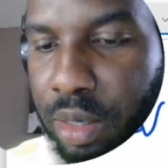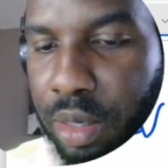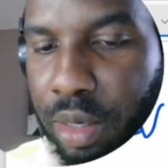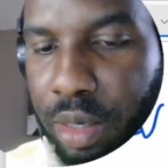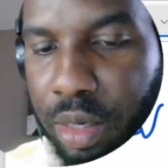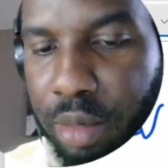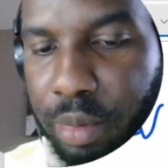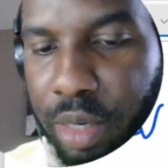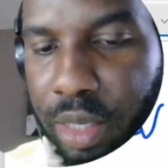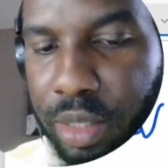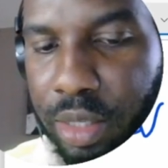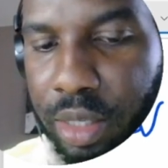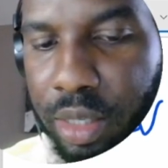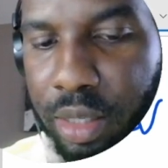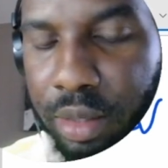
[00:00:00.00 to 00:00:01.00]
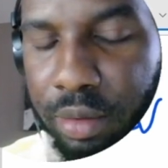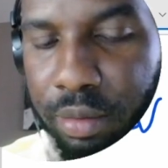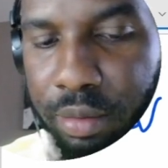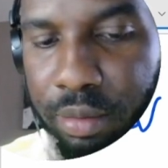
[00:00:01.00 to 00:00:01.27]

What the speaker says: and I'm getting,